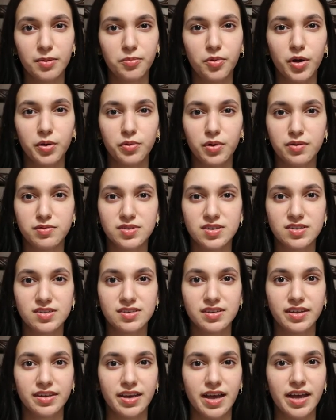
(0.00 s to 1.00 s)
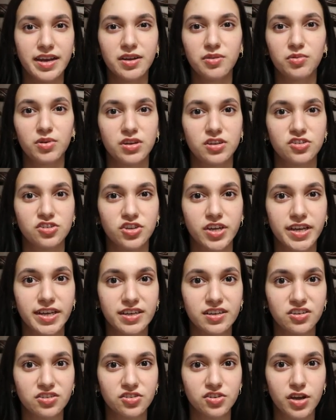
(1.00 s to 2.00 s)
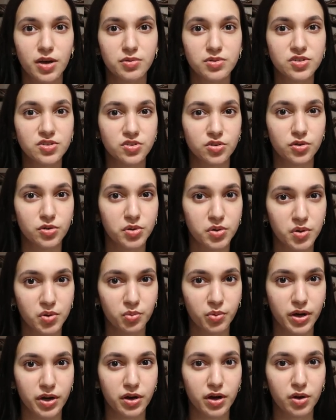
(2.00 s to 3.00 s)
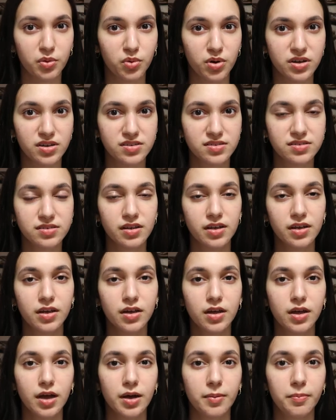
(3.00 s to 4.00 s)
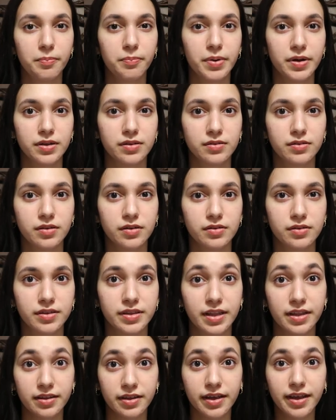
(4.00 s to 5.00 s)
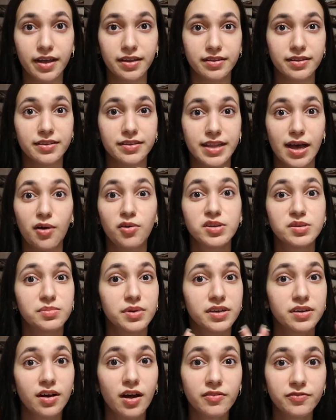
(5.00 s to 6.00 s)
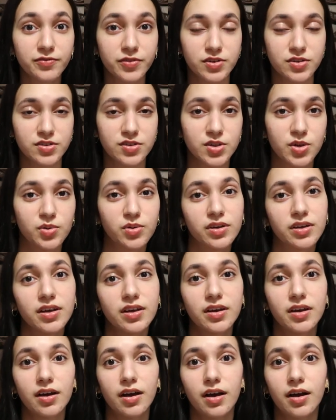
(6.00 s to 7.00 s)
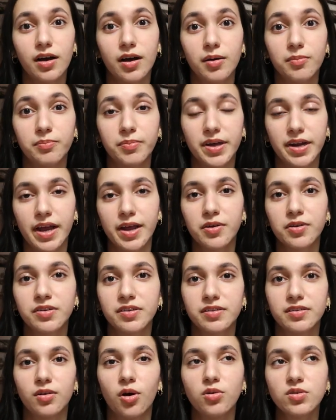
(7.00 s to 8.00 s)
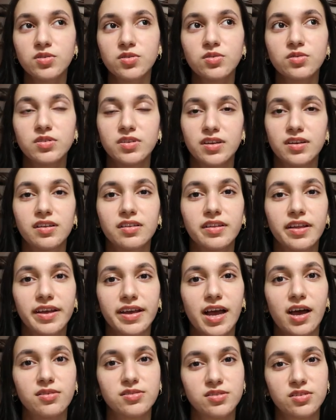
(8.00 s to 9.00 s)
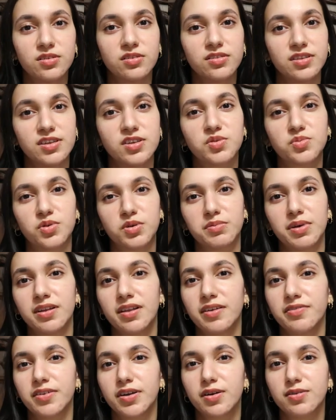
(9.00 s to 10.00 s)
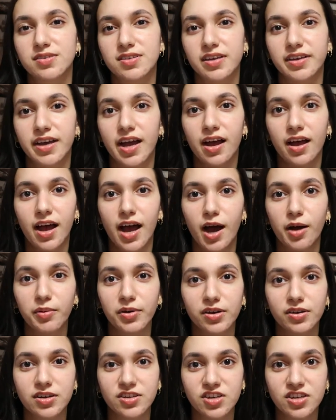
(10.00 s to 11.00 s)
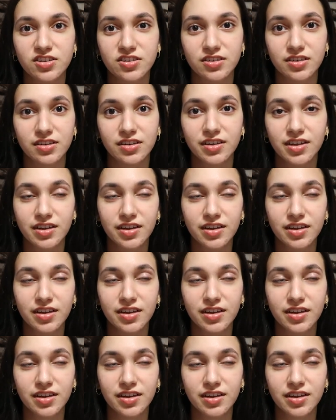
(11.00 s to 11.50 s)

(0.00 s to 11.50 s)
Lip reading: point where I was just like, I didn't want to change. I was good with where I was. But again, that was my comfort zone. But I also didn't like how certain things were in my life. And I was like, how am I going to change it?